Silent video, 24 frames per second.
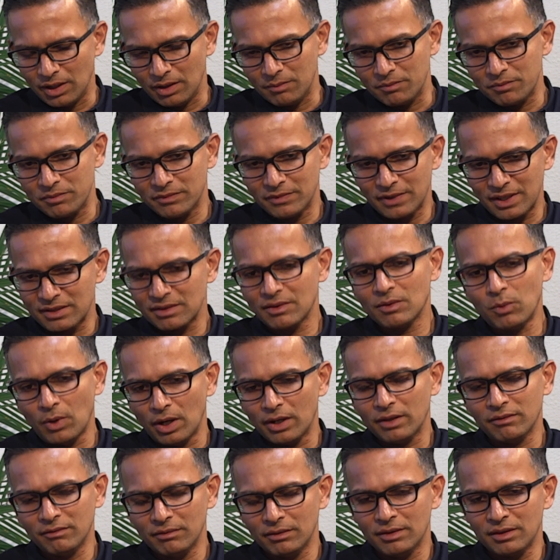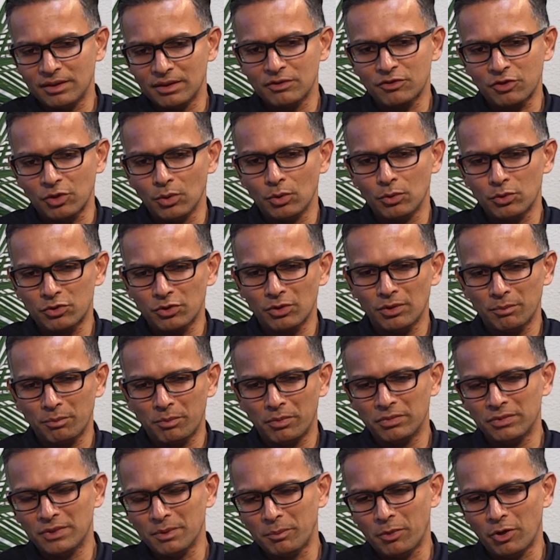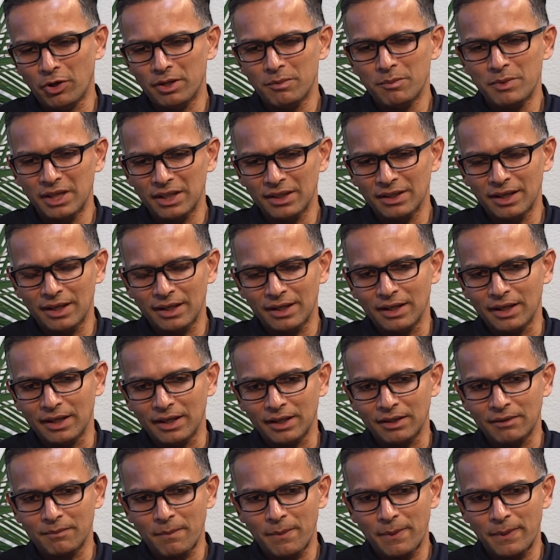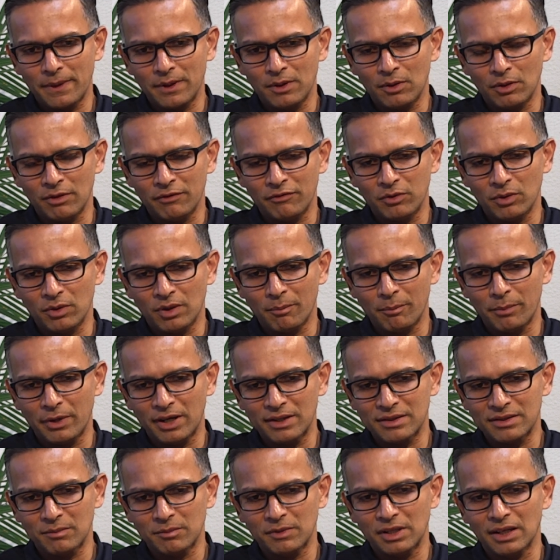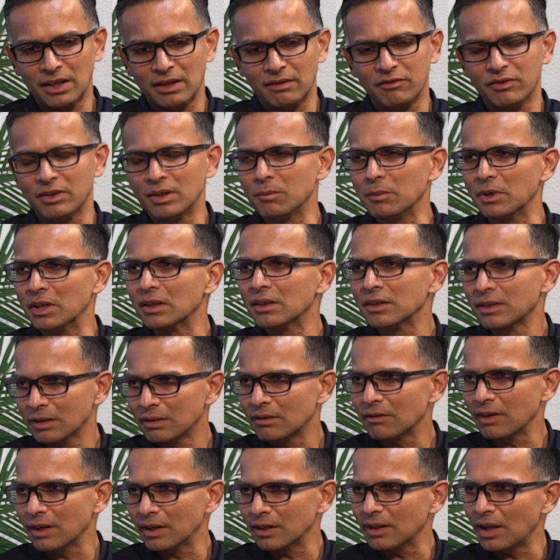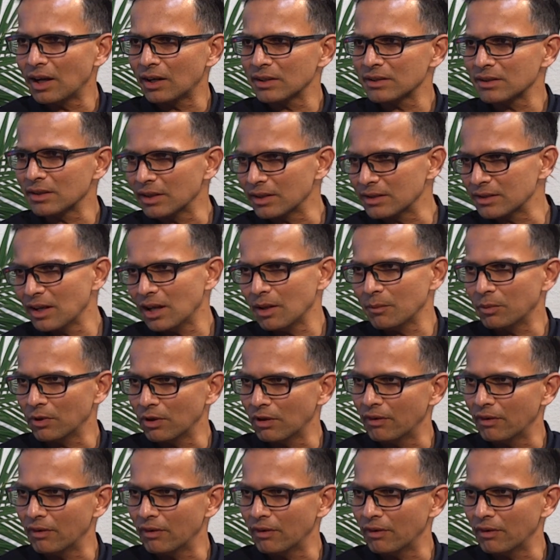there's quite, so the point being that, like, you know, if you compared something like Fitbit, right, that is an example of